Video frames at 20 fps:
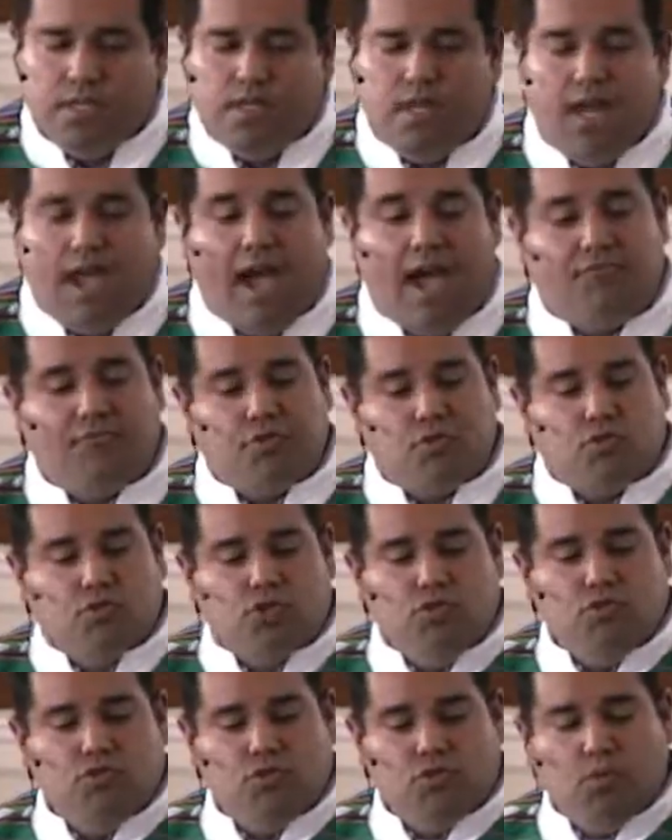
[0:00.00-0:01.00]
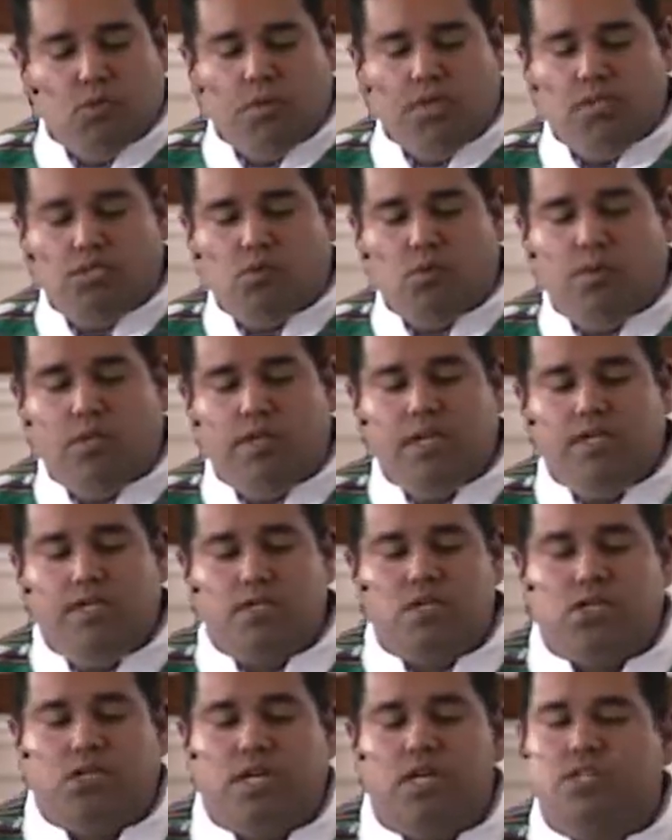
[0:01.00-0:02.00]
After June 2020, the
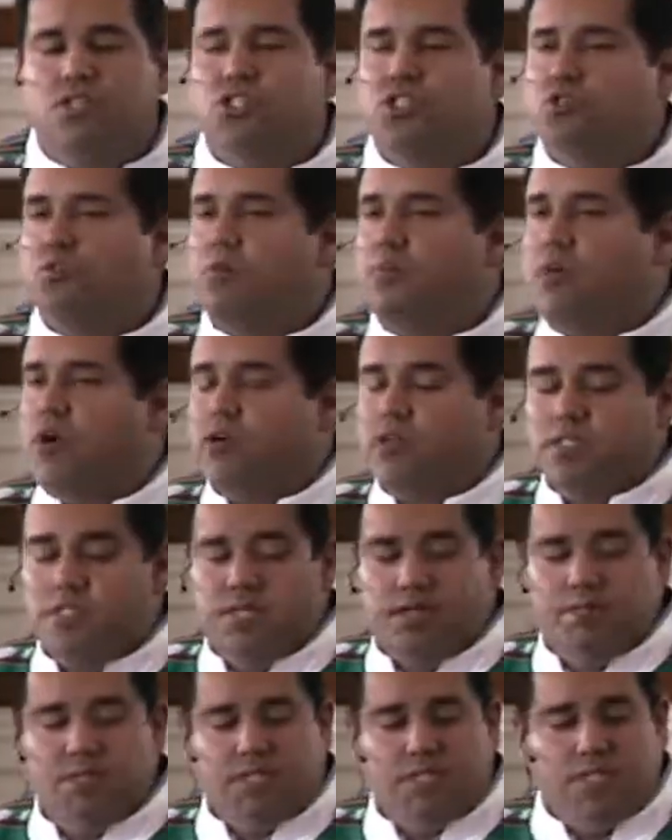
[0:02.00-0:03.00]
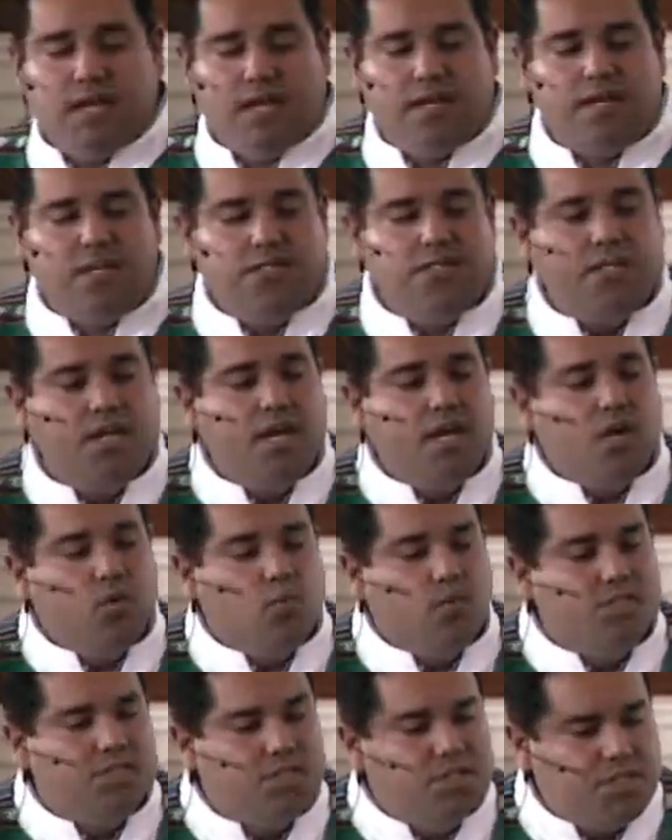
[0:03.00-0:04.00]
change to a part-time status
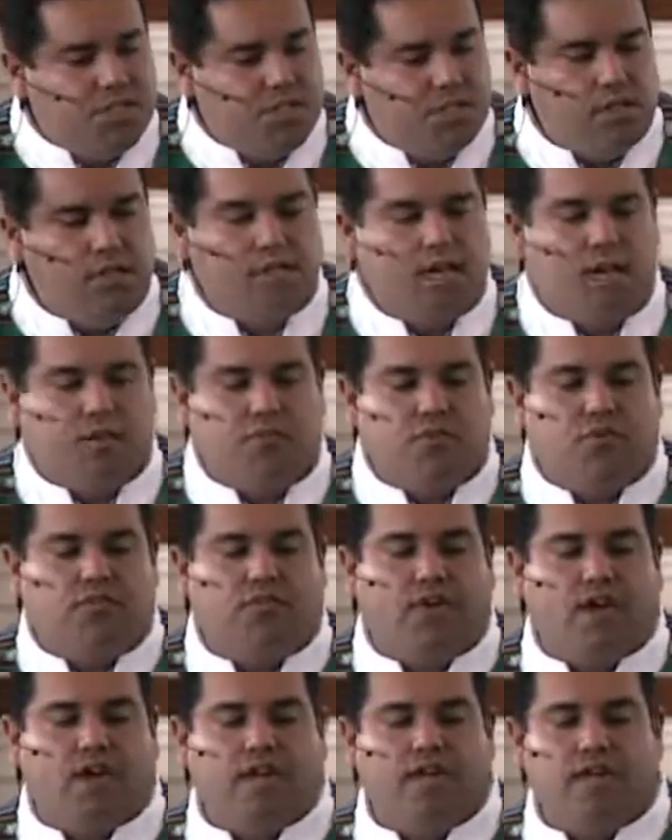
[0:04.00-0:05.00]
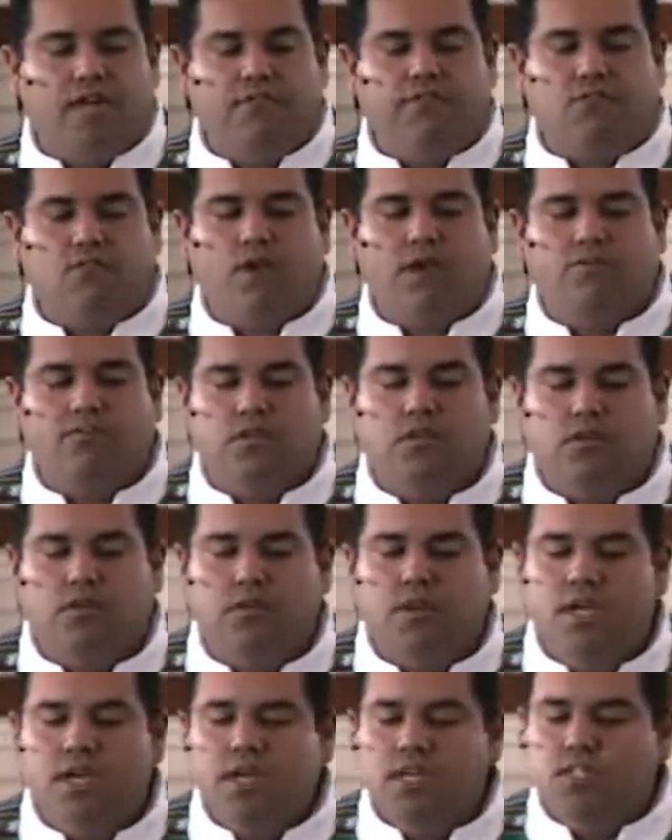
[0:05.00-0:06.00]
would still not provide enough revenue
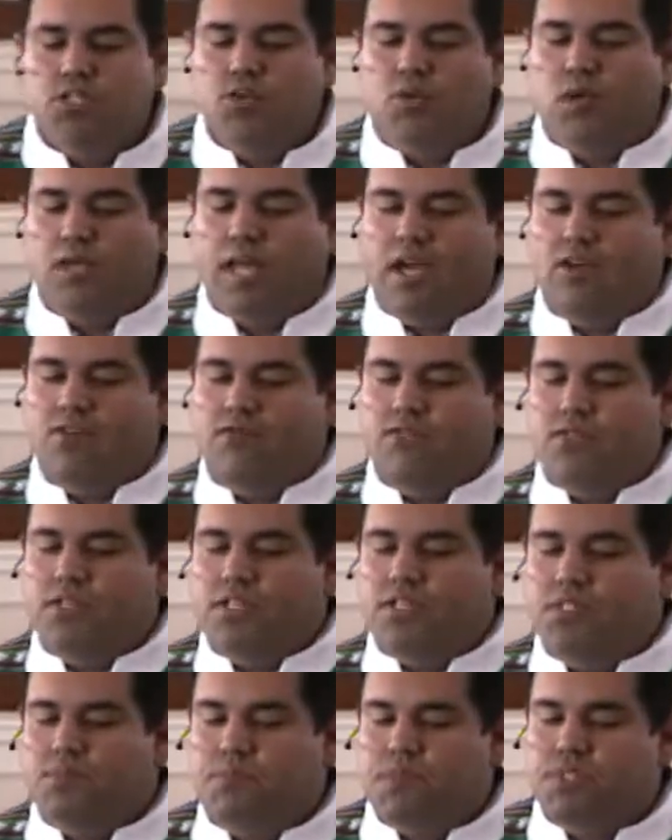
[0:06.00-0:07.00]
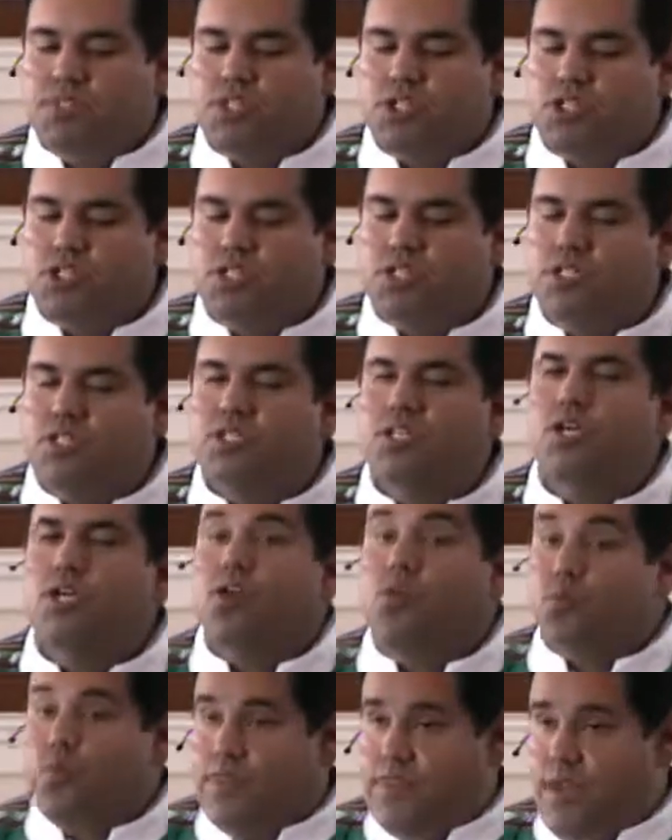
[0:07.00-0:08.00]
to allow for these positions
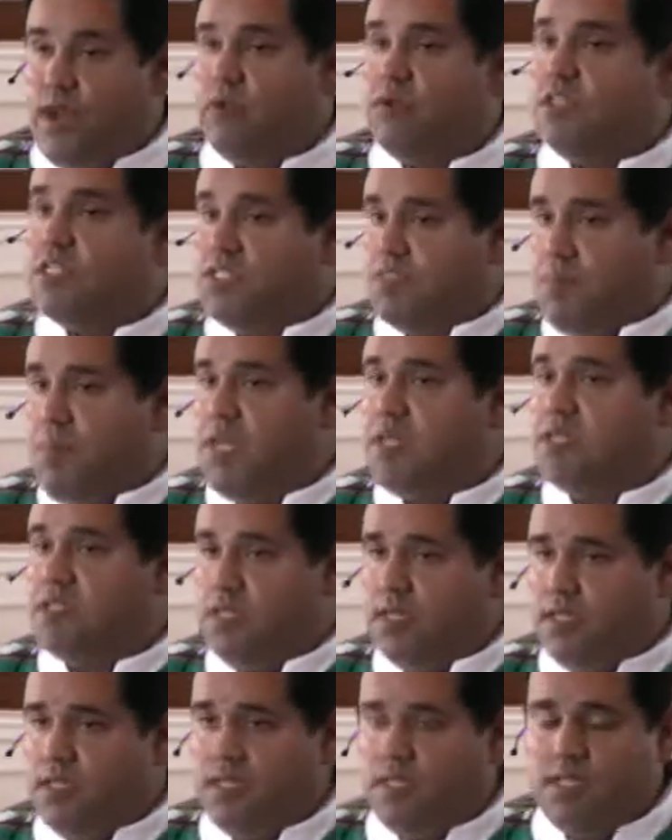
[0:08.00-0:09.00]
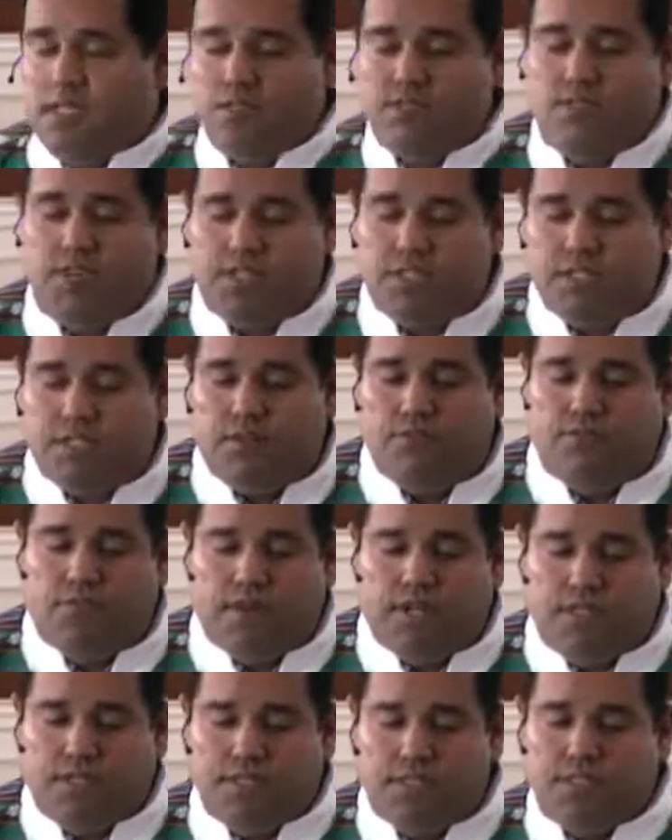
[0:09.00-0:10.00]
without expending the invested
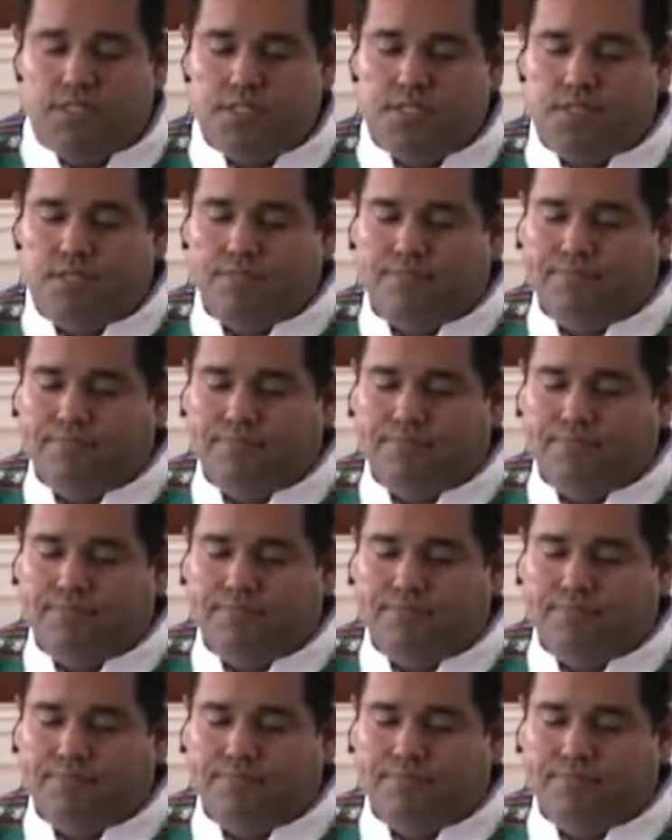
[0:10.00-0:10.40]
funds.